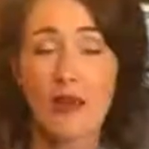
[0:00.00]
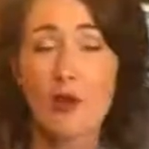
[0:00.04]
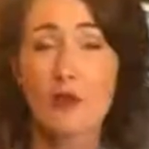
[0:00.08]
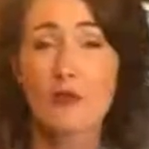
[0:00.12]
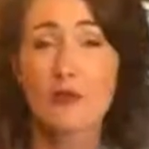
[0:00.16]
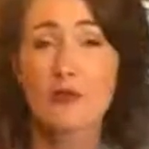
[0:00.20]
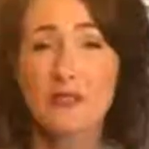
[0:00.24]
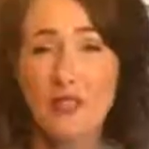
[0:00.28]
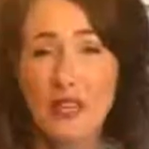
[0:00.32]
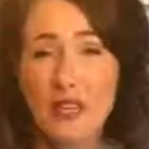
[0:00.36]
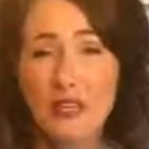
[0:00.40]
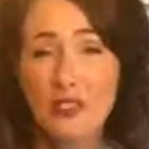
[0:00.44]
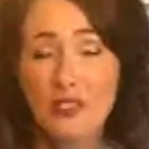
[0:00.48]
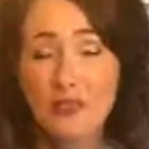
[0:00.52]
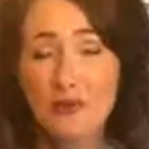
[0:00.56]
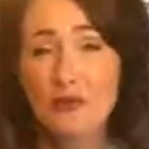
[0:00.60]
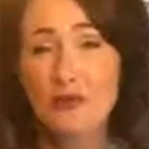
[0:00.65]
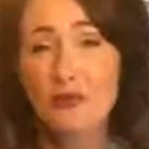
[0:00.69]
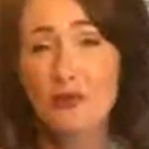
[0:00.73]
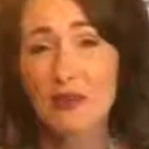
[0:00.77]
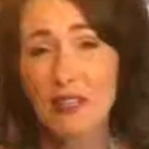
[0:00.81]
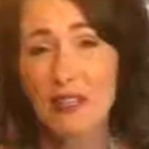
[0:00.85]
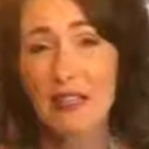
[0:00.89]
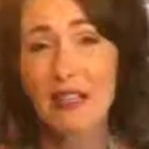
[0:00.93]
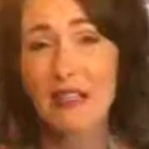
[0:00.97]
It was
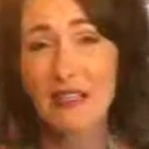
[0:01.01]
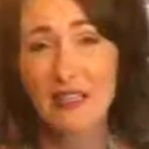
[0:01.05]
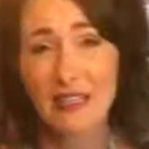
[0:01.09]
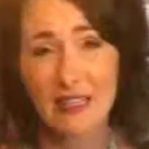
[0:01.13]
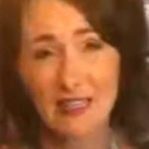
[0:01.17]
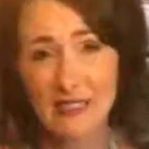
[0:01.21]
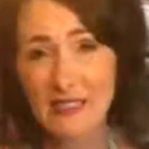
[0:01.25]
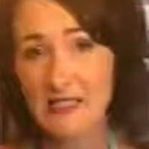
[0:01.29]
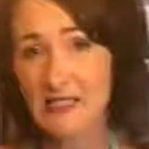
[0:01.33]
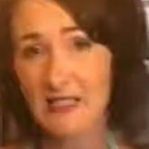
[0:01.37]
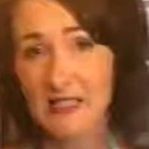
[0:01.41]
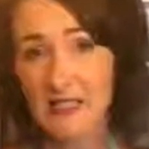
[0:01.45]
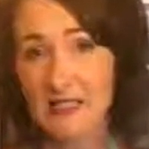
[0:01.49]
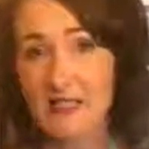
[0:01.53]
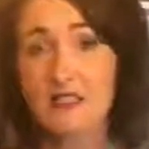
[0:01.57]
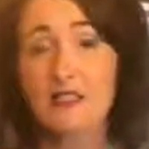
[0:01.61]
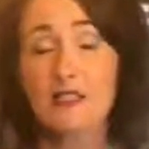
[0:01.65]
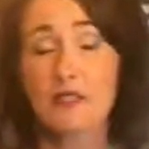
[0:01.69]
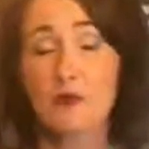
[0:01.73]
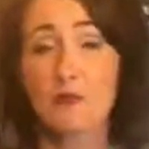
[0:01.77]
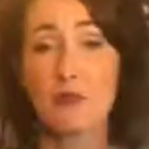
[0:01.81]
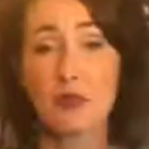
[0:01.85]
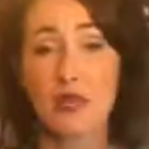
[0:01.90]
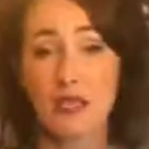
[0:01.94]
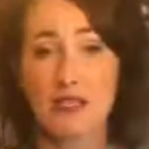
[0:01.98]
actually really easy
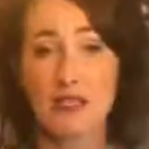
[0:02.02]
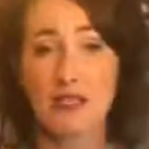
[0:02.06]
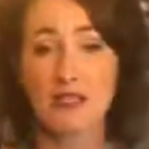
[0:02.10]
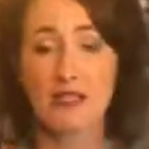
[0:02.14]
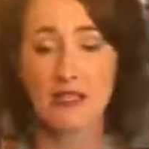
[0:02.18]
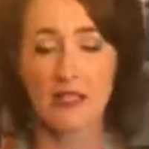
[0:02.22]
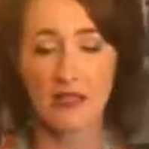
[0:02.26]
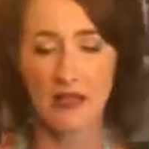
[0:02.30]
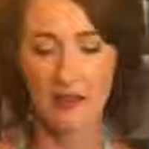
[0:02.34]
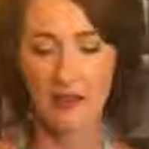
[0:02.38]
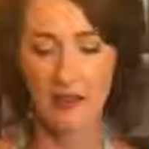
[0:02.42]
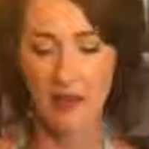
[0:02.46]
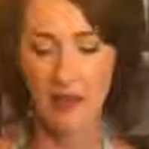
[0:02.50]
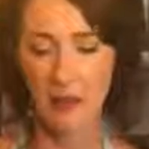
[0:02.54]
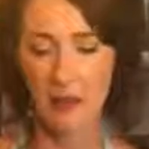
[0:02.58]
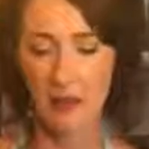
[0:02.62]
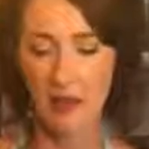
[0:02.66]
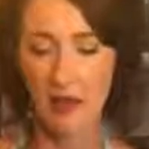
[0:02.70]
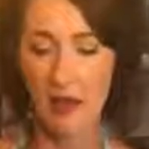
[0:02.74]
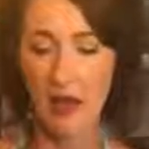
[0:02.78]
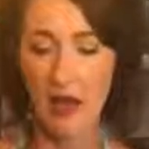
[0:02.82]
to piece together.